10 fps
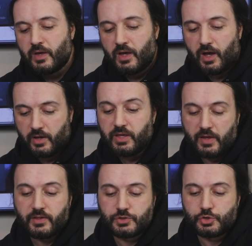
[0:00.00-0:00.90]
Uh, yeah,
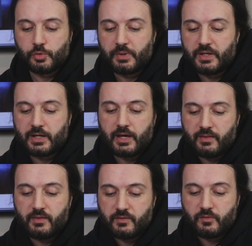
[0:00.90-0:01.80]
that's true, but then again,
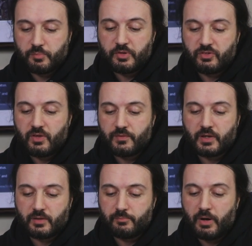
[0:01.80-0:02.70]
this specific
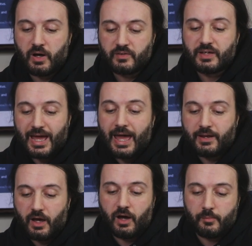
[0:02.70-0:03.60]
barding and
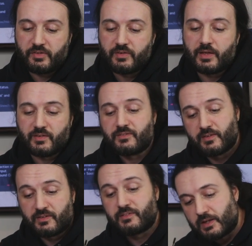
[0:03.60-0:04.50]
armor set is
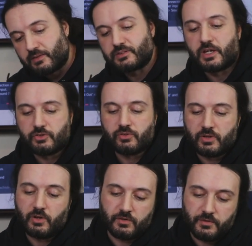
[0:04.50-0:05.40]
sixteenth century,
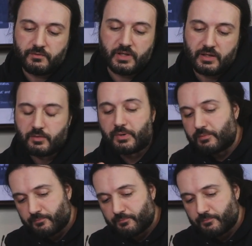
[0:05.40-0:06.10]
not fifteenth, but...